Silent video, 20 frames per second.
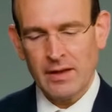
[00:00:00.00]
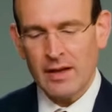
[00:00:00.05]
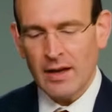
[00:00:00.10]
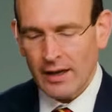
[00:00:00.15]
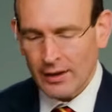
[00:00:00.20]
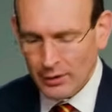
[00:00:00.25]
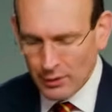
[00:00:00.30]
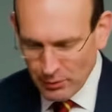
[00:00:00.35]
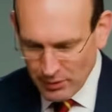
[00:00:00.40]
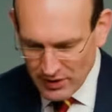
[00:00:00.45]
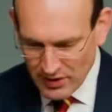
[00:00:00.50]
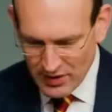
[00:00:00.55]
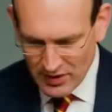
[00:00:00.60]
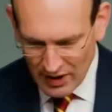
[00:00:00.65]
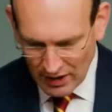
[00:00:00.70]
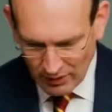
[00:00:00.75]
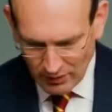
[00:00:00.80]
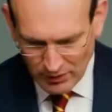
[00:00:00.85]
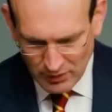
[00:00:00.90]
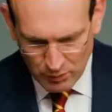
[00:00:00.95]
And the
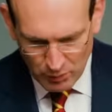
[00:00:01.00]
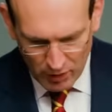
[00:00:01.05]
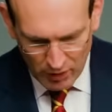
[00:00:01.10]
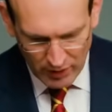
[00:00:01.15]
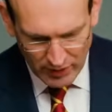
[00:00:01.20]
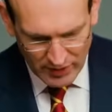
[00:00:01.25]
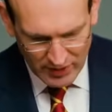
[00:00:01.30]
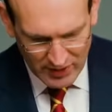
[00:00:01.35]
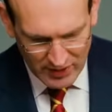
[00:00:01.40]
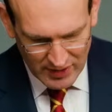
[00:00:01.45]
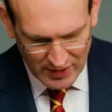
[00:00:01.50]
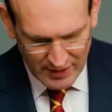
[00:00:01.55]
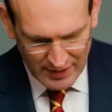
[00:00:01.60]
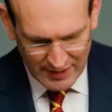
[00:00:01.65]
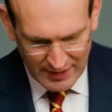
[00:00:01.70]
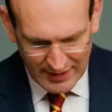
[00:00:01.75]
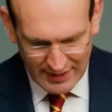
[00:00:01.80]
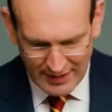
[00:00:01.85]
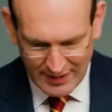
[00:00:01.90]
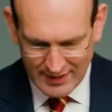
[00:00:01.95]
result was,
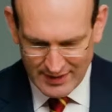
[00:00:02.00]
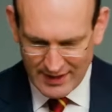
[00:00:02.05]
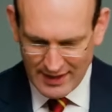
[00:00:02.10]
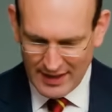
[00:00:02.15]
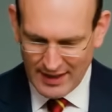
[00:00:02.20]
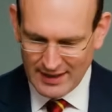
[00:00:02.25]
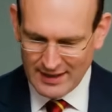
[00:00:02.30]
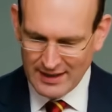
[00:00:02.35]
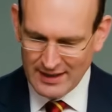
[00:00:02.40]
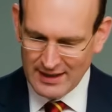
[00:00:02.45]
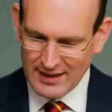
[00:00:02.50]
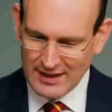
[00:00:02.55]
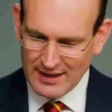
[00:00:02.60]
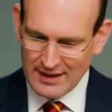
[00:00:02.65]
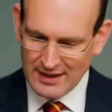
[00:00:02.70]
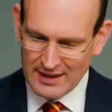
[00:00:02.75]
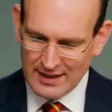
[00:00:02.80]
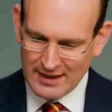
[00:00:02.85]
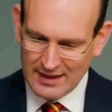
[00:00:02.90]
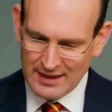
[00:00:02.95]
he said,
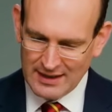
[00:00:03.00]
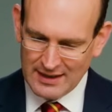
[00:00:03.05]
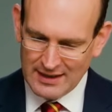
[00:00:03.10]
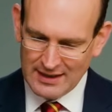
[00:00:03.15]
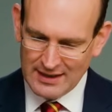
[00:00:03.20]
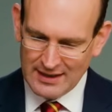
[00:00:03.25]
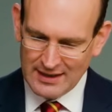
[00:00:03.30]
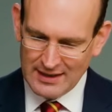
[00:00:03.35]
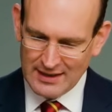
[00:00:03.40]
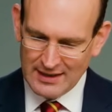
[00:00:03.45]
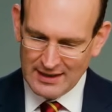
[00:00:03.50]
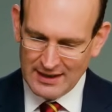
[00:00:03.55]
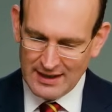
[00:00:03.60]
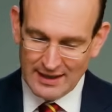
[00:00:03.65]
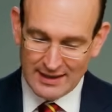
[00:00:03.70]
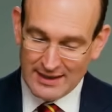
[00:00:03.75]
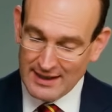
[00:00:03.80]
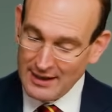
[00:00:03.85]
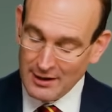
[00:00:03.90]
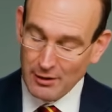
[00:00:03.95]
I
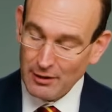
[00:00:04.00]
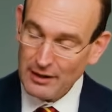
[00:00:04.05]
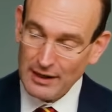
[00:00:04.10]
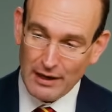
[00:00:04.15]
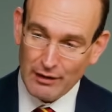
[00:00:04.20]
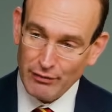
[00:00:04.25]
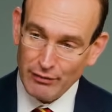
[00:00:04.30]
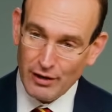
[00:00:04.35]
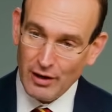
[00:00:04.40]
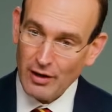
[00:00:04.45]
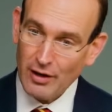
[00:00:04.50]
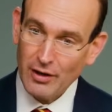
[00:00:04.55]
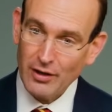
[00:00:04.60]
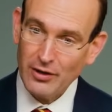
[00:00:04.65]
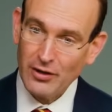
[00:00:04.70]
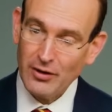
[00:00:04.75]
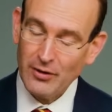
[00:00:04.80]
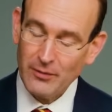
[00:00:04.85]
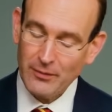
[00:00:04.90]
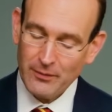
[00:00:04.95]
did not love God.